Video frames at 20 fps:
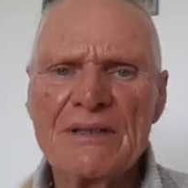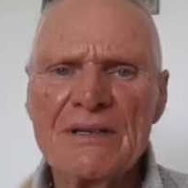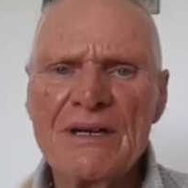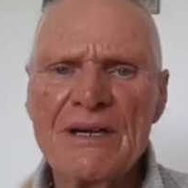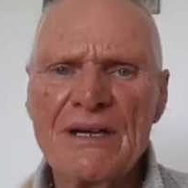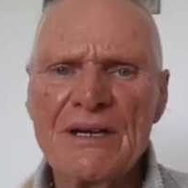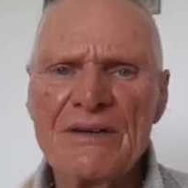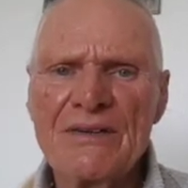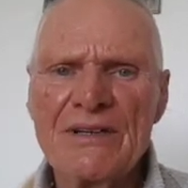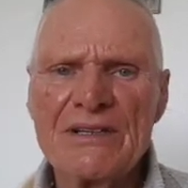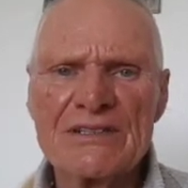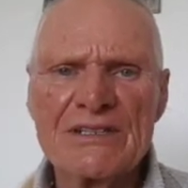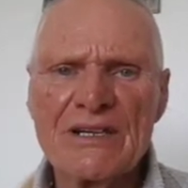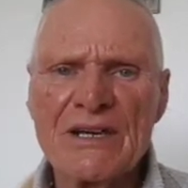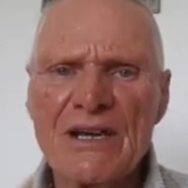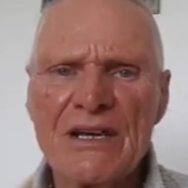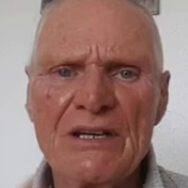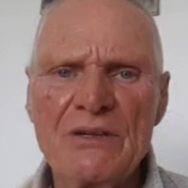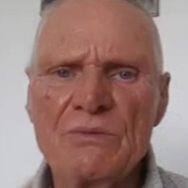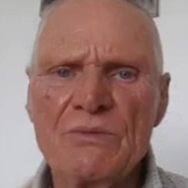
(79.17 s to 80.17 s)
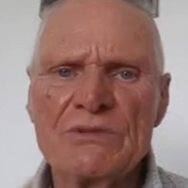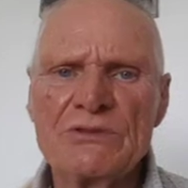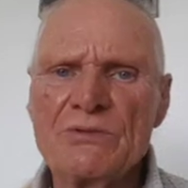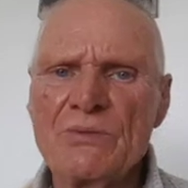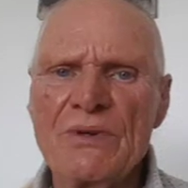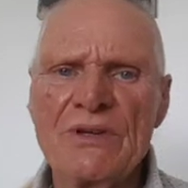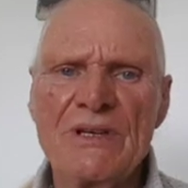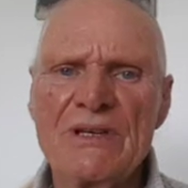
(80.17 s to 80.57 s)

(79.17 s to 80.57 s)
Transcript: and this guy was with